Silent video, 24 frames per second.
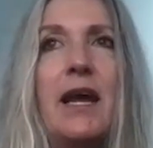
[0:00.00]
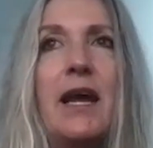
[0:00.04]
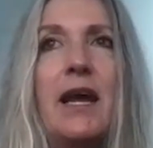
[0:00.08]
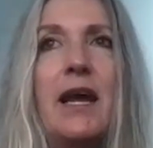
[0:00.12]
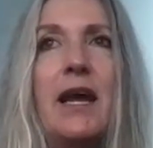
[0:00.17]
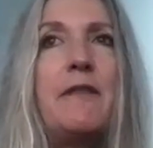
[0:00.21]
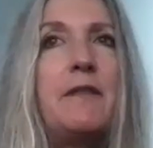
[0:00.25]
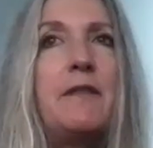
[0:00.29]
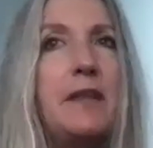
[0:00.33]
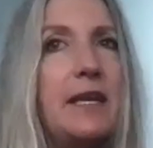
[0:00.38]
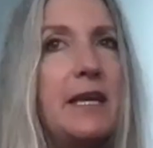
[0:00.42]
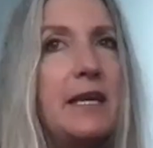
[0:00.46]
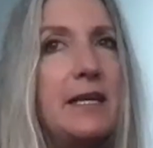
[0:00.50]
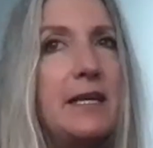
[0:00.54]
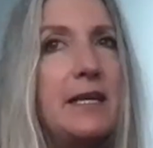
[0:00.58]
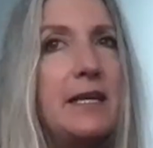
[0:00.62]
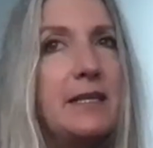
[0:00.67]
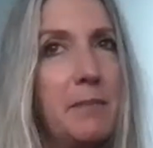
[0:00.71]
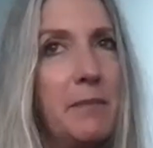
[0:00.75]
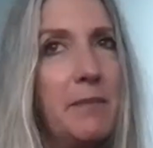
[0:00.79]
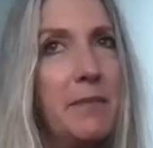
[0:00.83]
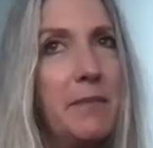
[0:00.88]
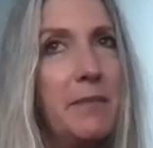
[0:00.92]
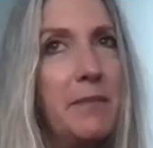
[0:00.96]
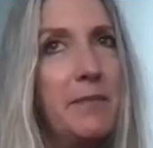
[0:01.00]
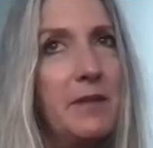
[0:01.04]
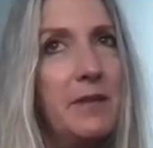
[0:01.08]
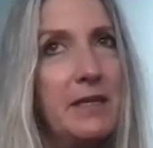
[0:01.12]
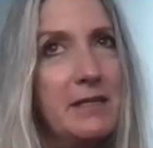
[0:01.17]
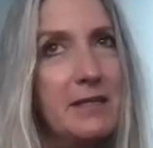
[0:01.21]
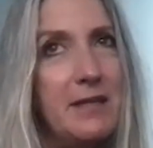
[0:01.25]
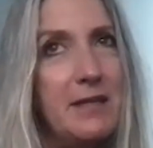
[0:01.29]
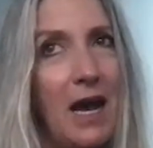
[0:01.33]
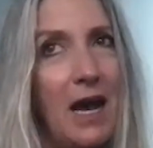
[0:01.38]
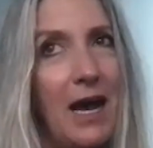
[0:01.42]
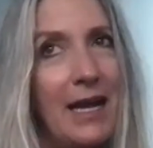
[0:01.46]
And
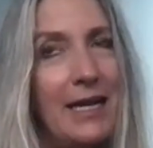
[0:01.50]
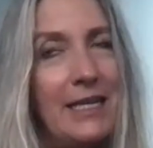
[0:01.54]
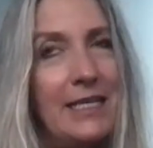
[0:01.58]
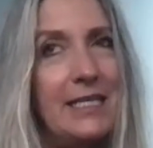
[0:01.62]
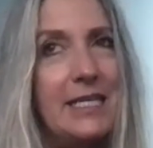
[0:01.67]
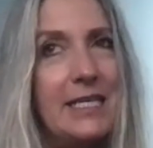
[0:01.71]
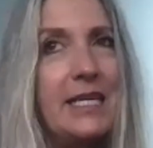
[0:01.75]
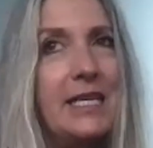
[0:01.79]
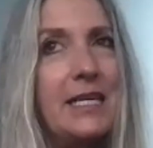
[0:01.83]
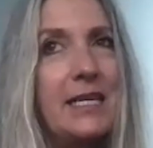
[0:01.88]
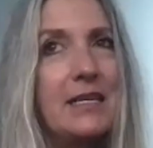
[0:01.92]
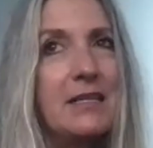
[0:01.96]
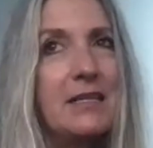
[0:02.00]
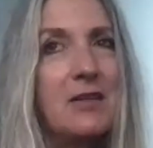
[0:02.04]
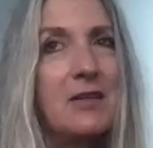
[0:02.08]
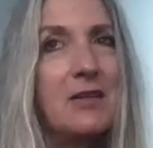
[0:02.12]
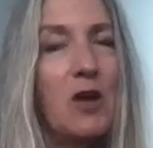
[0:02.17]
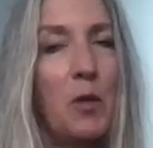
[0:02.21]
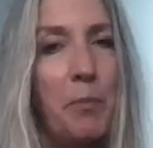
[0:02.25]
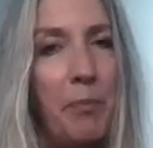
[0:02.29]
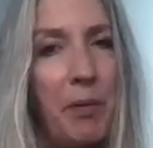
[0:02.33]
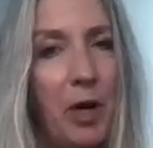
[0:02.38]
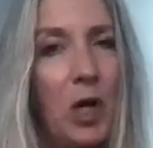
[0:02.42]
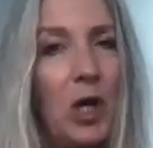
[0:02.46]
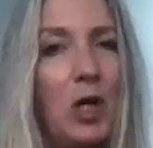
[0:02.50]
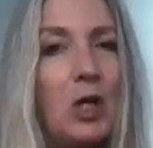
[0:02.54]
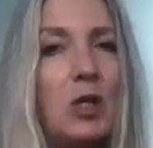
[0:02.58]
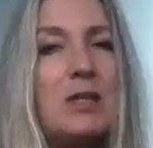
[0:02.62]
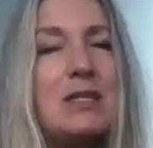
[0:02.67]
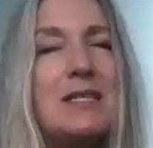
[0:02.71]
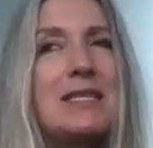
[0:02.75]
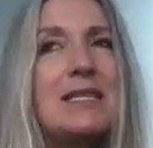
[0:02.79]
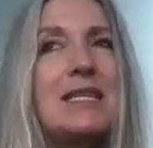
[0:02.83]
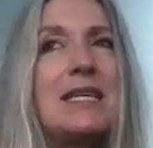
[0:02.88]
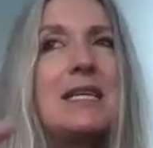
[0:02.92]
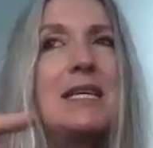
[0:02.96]
these ideas are
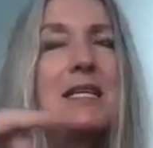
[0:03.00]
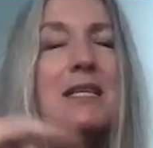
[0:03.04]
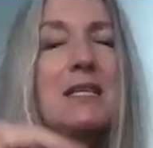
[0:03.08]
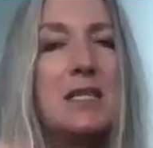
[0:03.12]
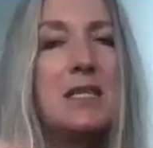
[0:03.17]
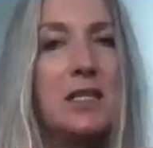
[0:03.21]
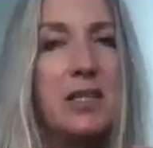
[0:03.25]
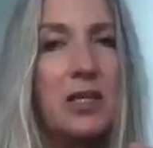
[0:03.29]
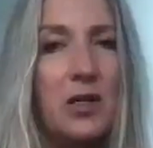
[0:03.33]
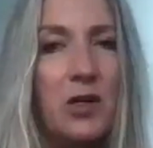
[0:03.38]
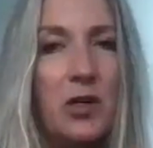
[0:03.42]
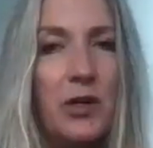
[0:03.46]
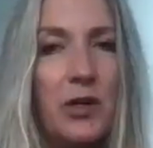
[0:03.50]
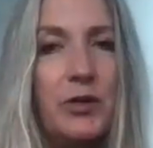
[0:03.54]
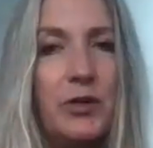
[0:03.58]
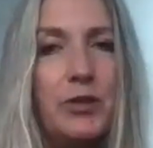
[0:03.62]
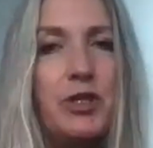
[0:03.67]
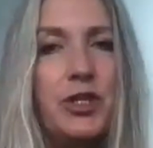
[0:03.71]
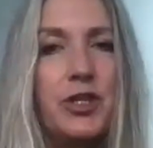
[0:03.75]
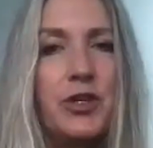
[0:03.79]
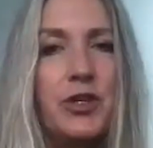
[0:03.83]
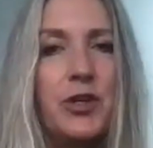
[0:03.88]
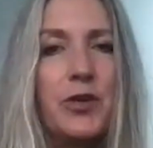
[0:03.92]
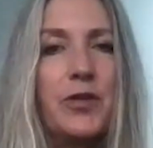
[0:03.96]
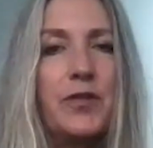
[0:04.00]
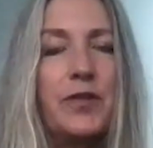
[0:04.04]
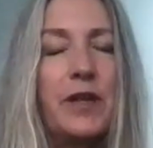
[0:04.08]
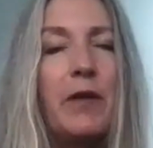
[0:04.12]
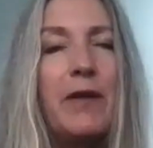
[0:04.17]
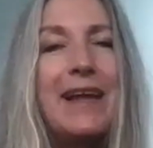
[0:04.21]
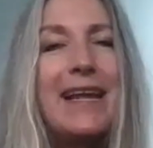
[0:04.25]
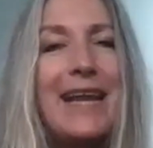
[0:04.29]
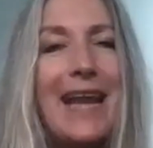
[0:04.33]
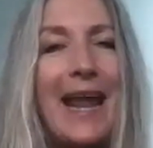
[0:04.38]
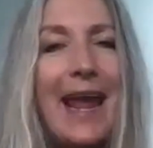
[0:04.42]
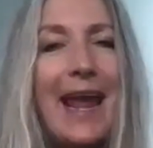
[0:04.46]
pulsed into the culture. They're
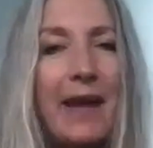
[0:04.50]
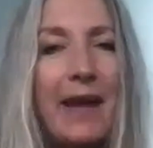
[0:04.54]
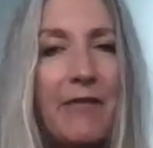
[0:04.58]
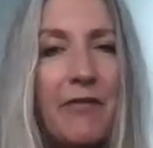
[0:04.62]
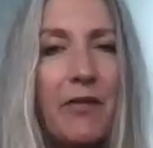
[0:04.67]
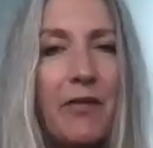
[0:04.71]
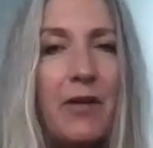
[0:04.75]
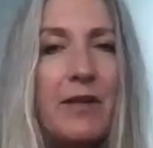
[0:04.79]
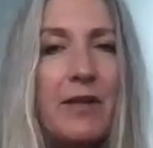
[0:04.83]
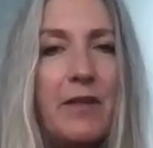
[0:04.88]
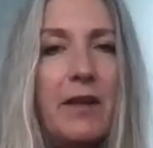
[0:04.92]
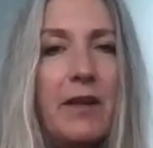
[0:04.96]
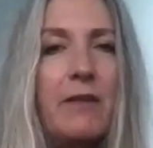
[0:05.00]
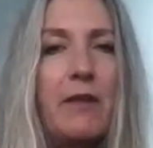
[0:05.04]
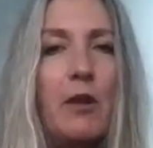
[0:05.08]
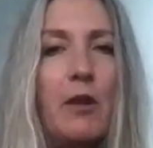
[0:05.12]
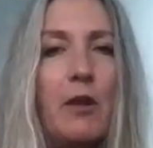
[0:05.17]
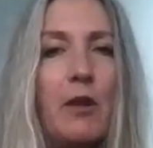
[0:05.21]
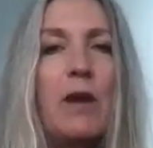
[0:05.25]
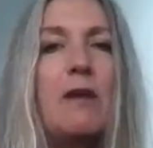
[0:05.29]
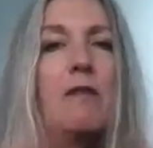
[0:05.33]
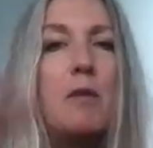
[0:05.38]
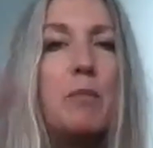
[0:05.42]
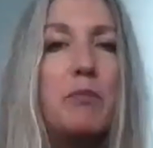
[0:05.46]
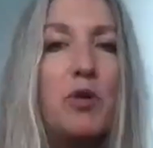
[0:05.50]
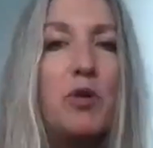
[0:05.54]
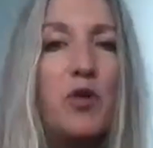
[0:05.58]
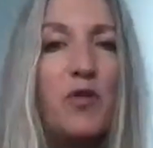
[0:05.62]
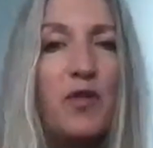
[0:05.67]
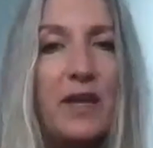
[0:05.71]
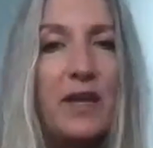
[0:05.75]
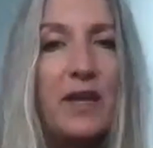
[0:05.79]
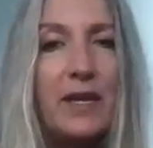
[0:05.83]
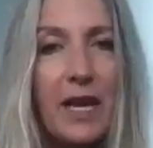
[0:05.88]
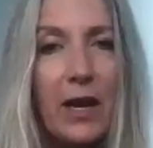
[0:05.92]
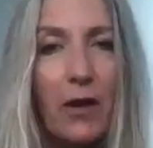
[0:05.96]
in everything. They're in the
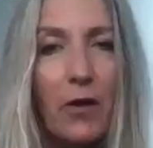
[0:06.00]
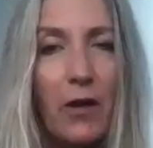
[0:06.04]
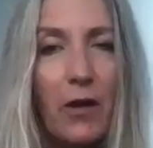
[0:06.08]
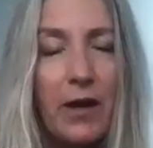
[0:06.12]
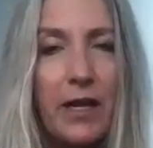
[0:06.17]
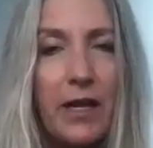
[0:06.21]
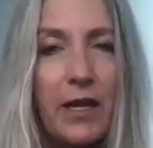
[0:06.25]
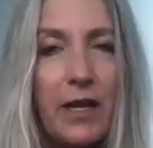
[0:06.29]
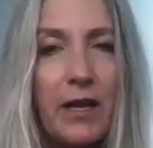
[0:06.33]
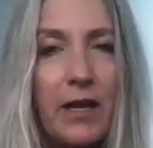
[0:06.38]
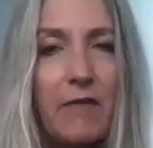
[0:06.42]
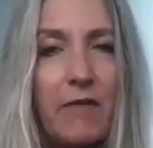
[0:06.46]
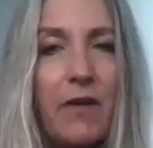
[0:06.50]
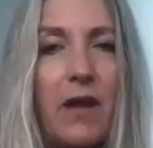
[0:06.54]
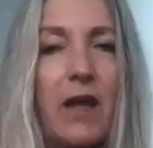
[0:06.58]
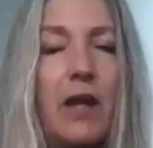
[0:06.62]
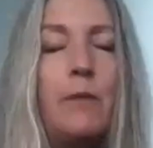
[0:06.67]
movie narrative,